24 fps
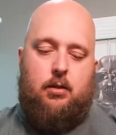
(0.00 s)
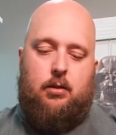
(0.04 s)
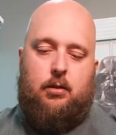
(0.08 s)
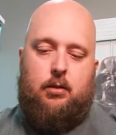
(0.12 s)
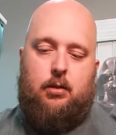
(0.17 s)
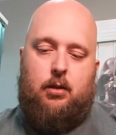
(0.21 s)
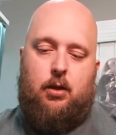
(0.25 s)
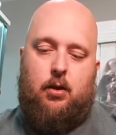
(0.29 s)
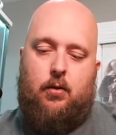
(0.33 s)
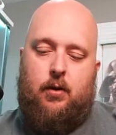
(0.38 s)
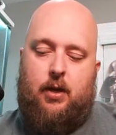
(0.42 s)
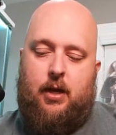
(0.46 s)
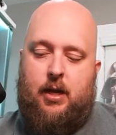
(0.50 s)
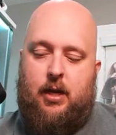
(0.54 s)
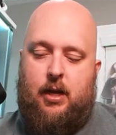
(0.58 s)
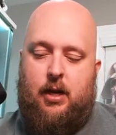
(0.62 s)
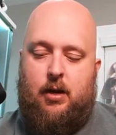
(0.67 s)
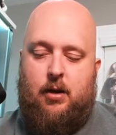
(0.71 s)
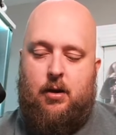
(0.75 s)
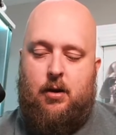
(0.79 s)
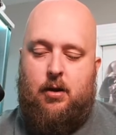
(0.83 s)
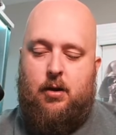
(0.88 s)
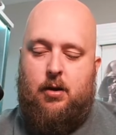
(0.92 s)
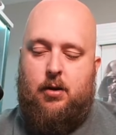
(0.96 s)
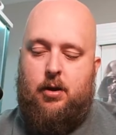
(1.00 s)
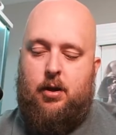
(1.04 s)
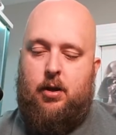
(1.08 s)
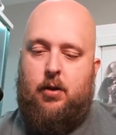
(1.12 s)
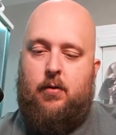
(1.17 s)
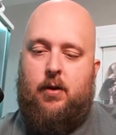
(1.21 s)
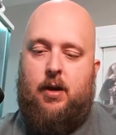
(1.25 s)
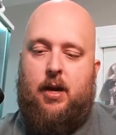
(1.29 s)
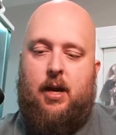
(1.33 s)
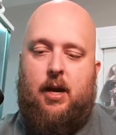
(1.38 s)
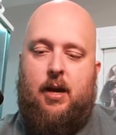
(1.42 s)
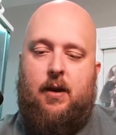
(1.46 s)
So here
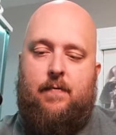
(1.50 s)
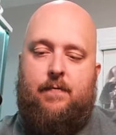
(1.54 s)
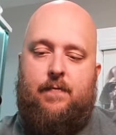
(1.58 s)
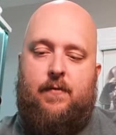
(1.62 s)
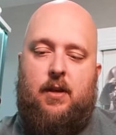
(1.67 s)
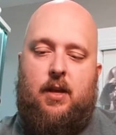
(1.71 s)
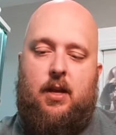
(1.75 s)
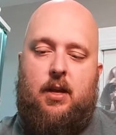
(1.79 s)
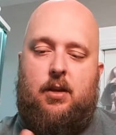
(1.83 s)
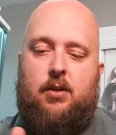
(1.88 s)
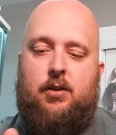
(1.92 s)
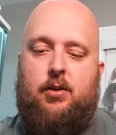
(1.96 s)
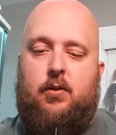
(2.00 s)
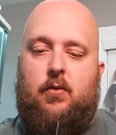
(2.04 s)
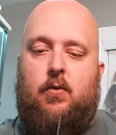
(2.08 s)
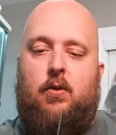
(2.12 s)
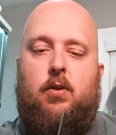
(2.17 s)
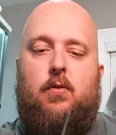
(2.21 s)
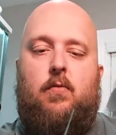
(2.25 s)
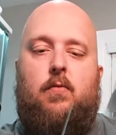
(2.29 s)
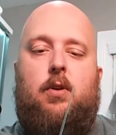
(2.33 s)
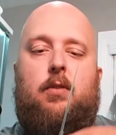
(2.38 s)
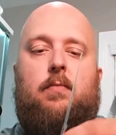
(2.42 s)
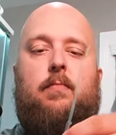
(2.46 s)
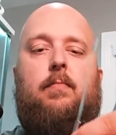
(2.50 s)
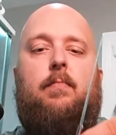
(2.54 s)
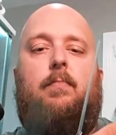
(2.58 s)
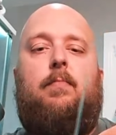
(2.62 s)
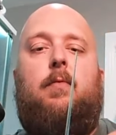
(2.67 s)
you have the shorter one,